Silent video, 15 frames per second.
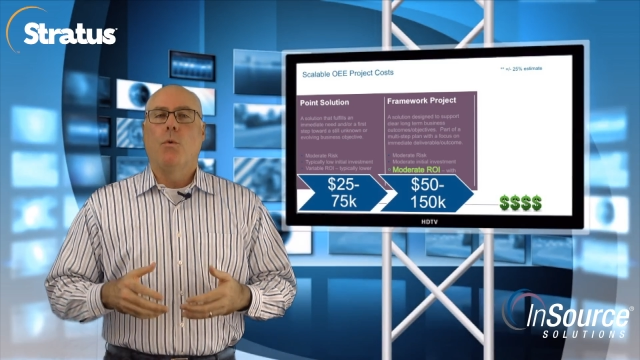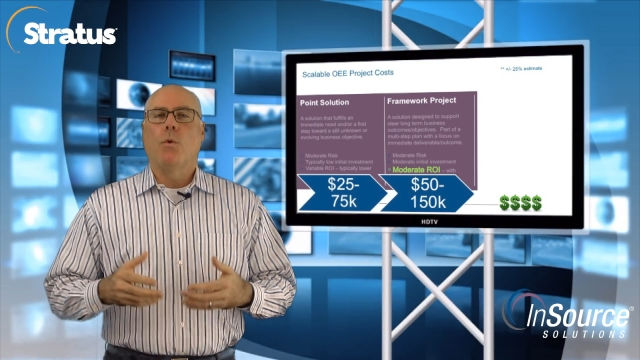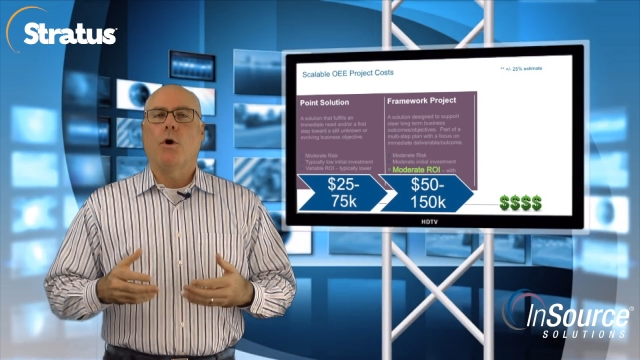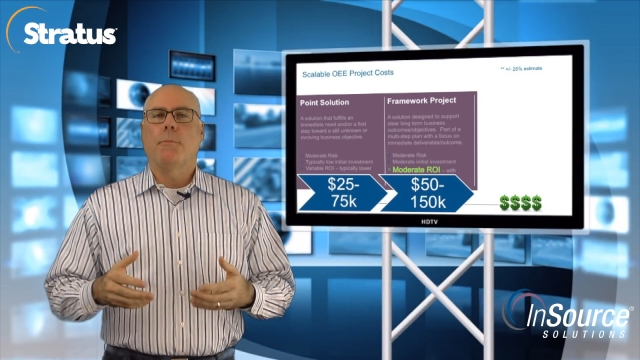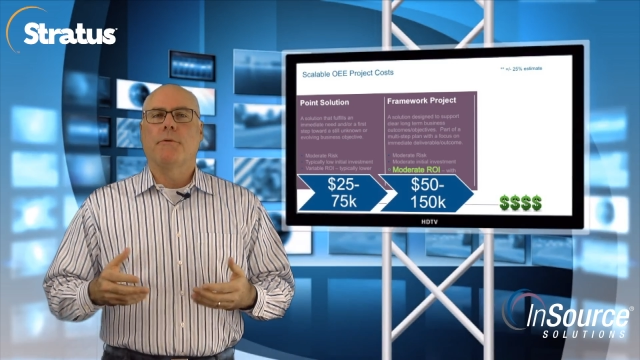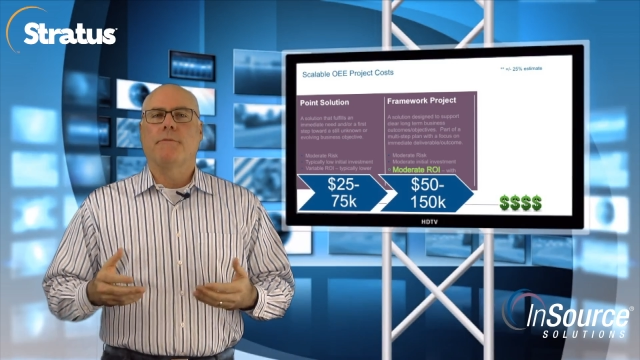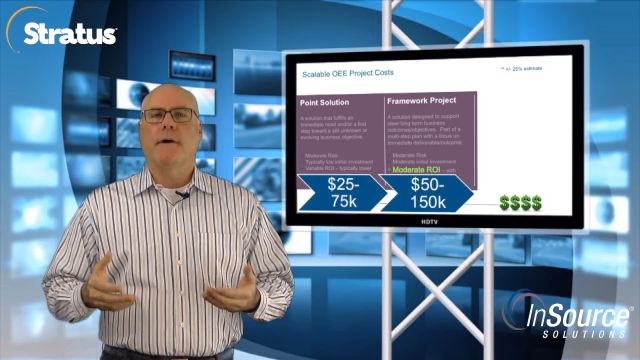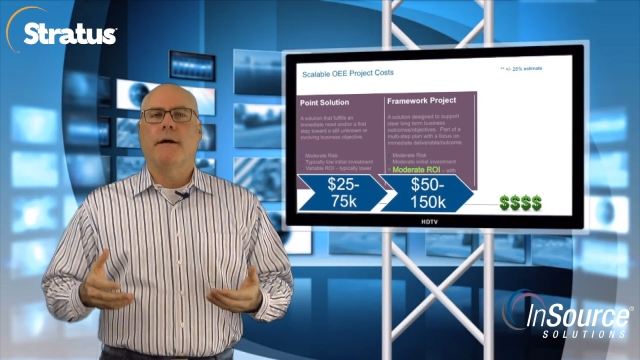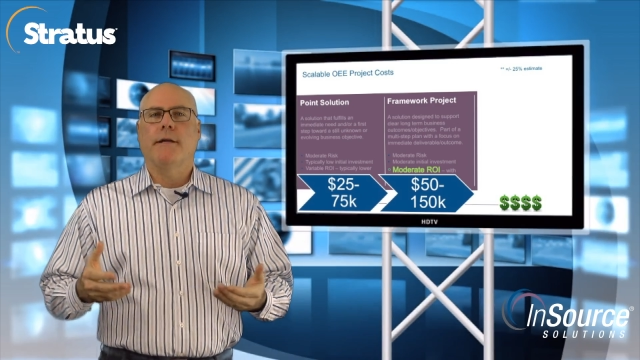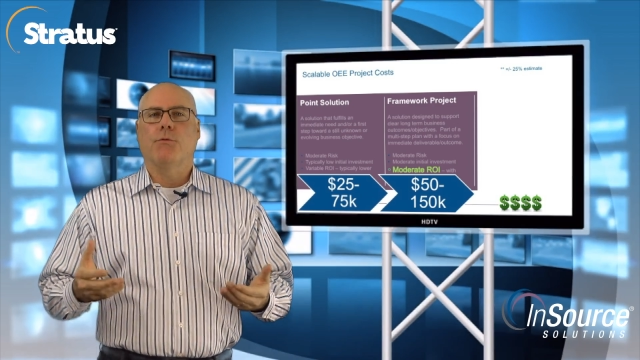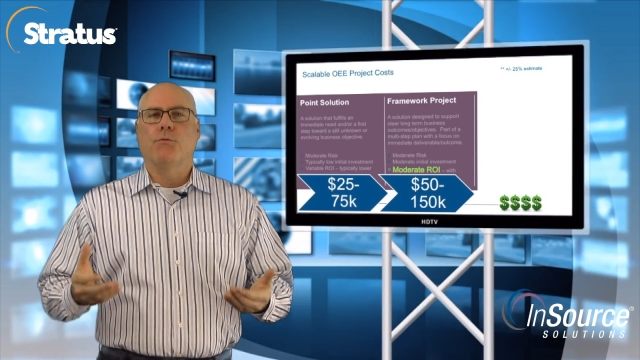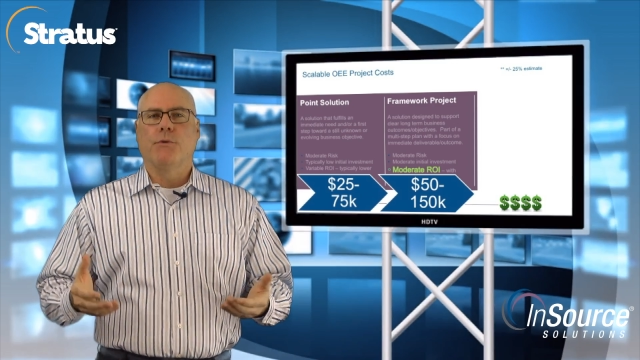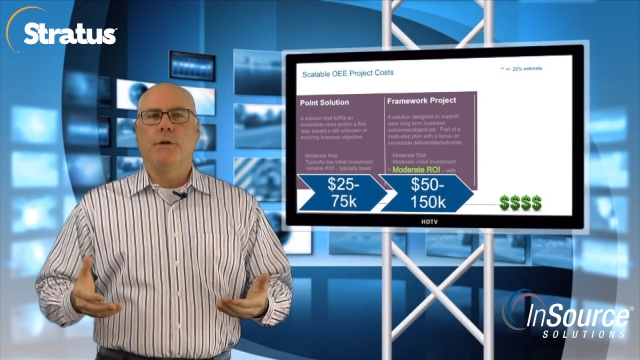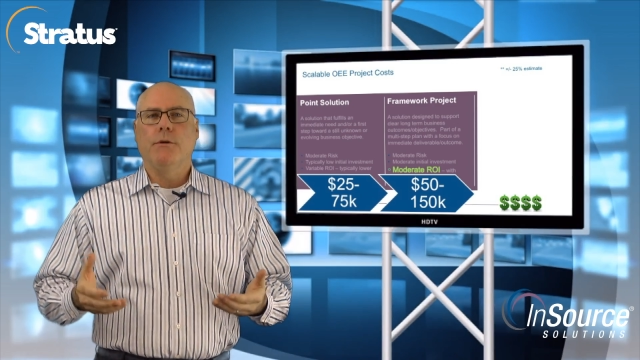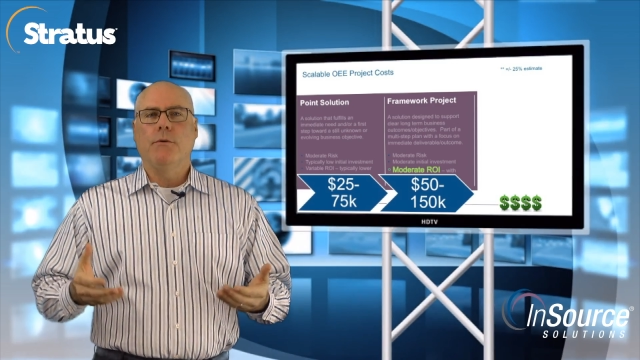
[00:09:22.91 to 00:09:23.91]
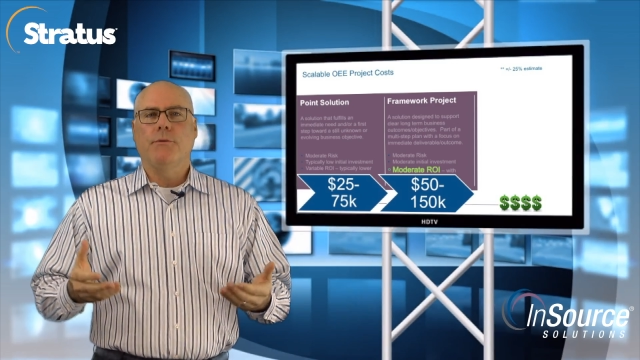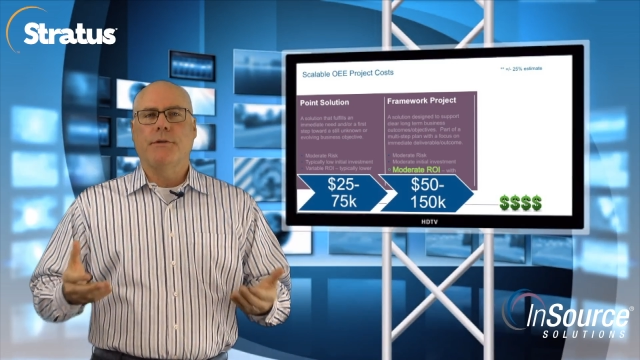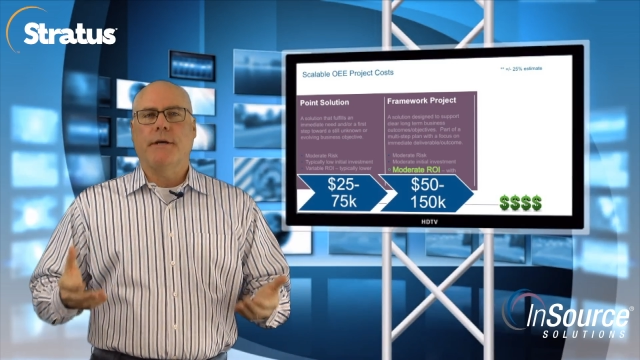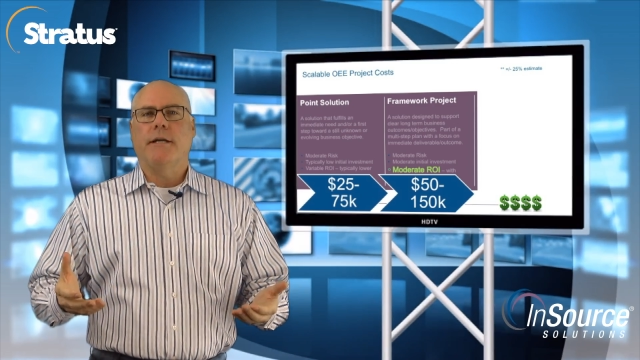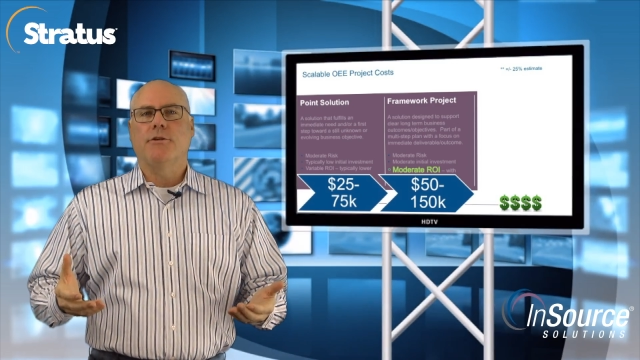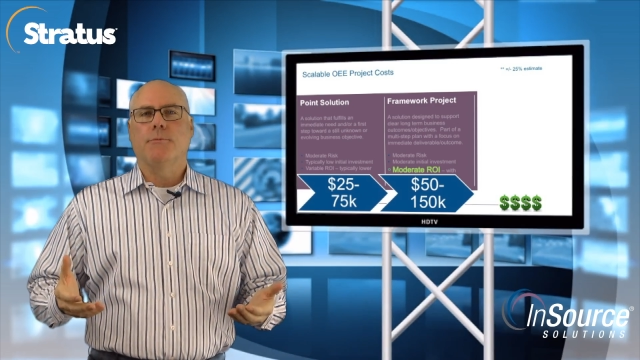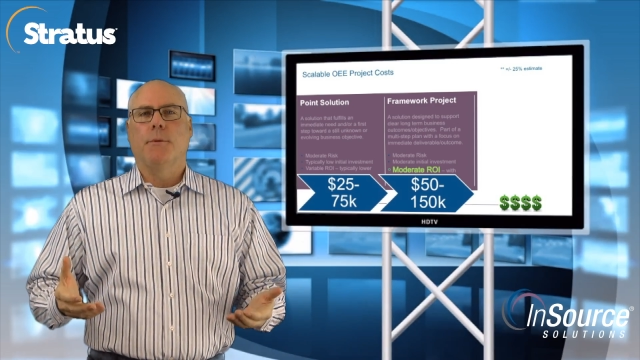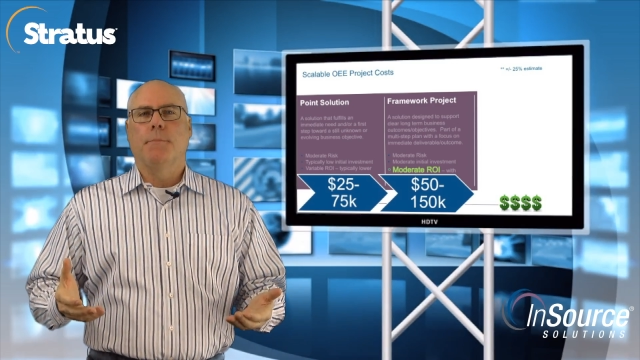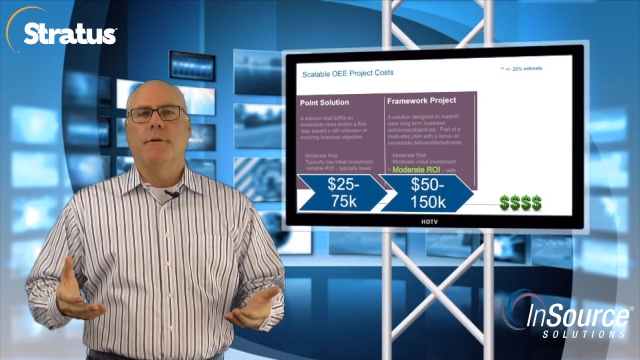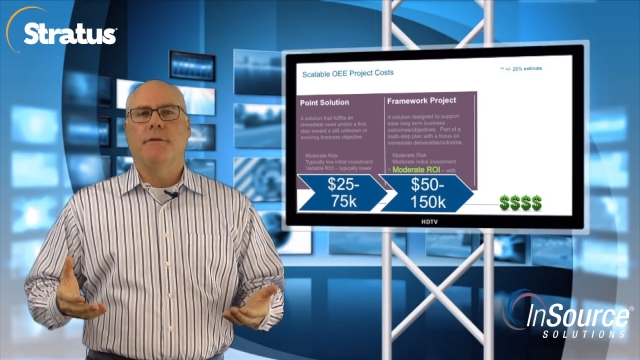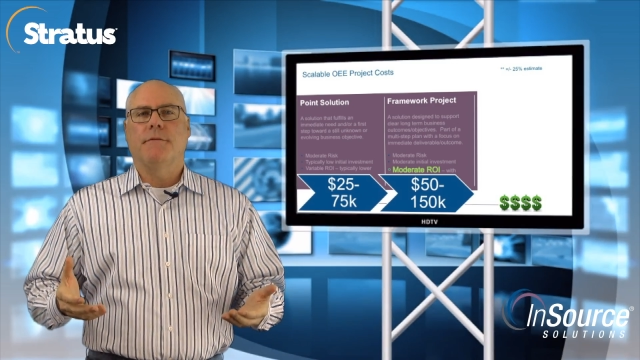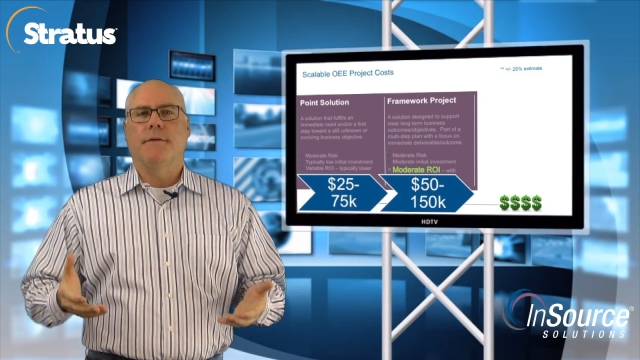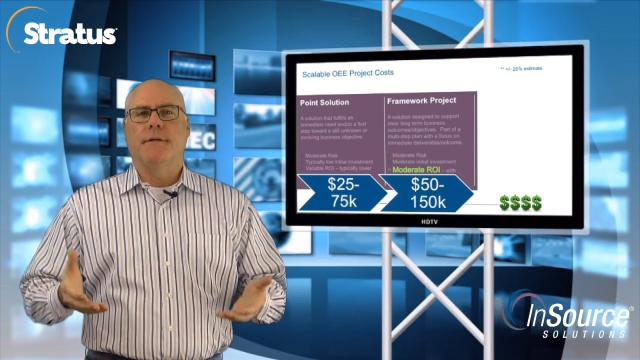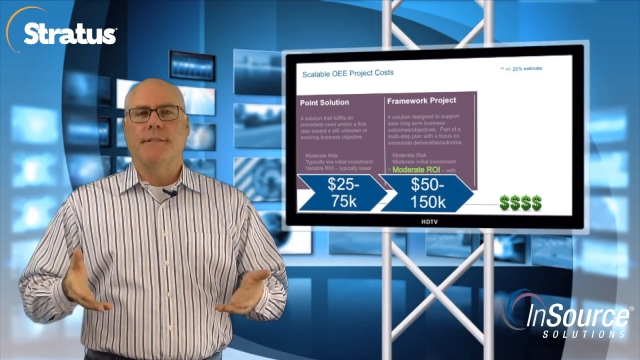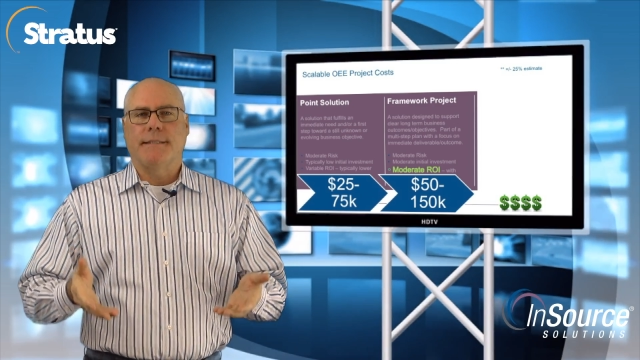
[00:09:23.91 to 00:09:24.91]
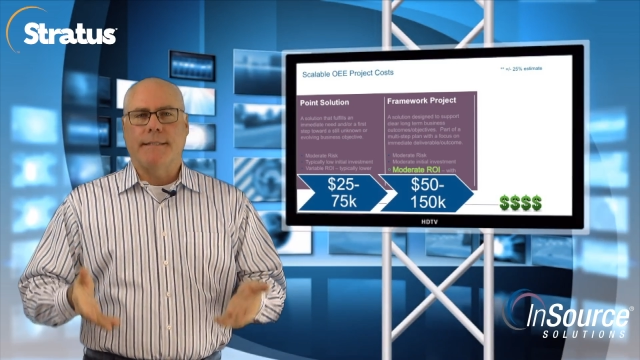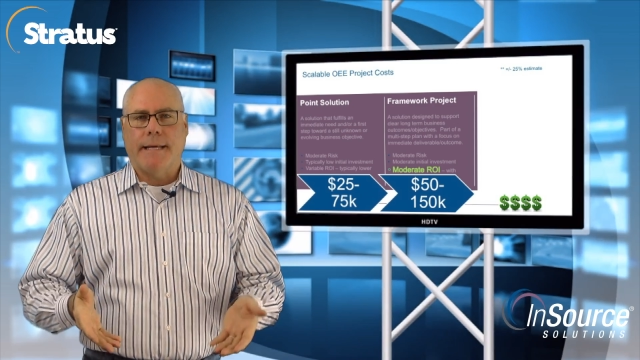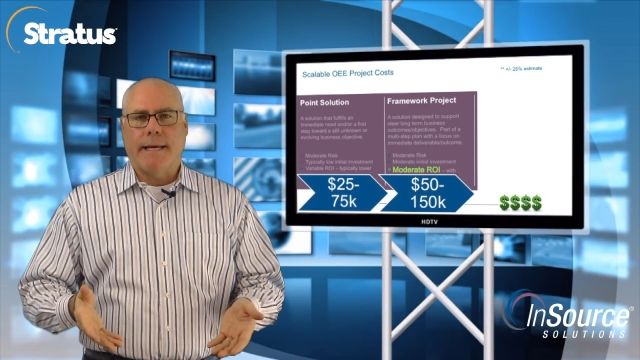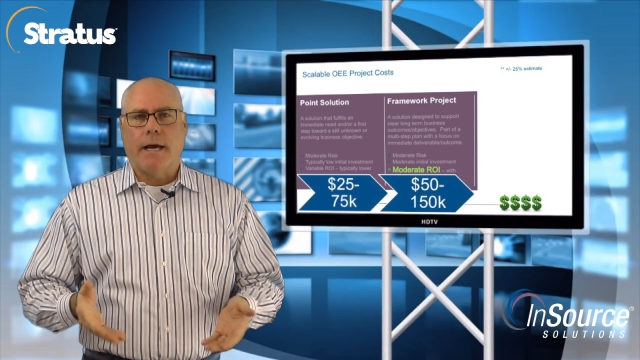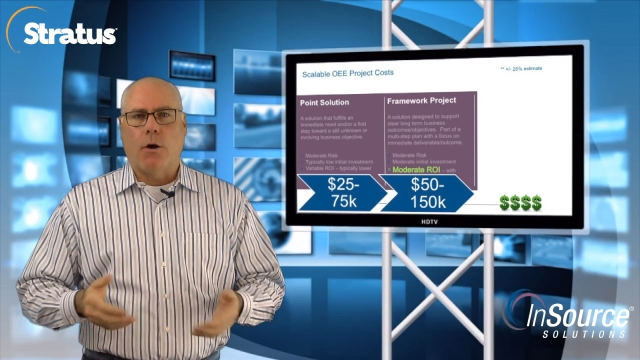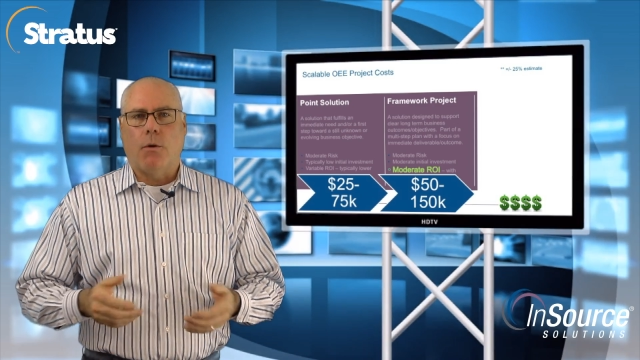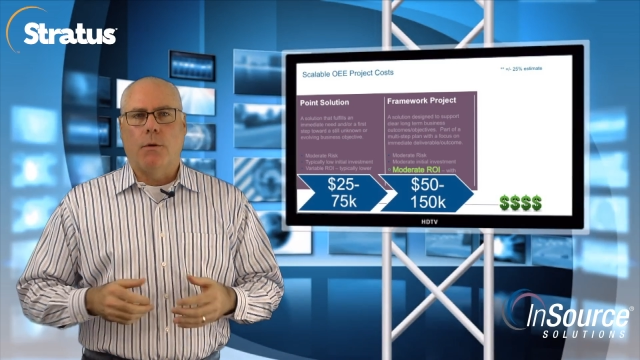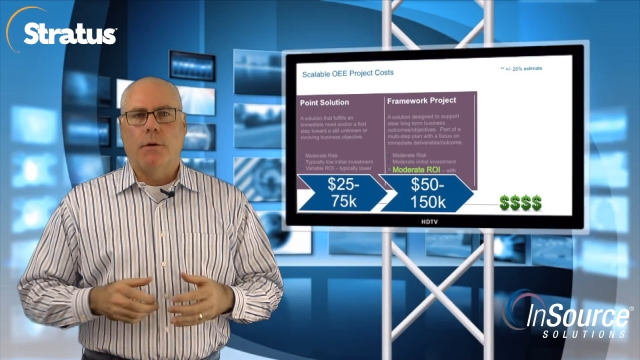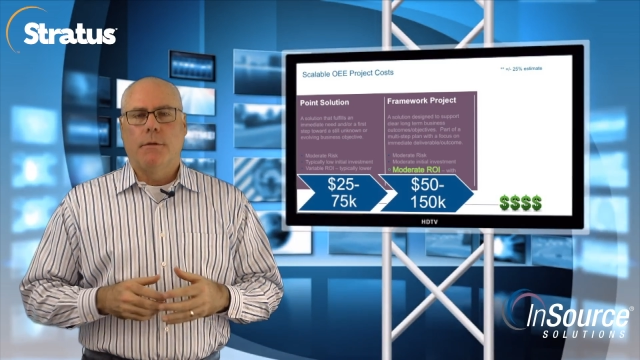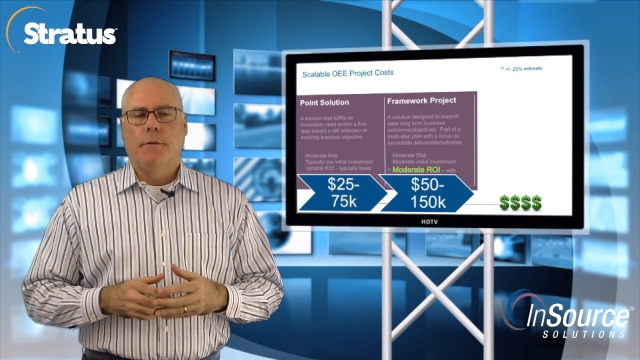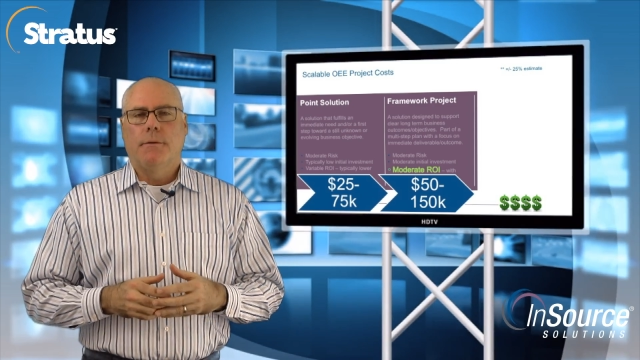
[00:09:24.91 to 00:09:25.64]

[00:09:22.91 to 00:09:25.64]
while providing real tangible benefits now.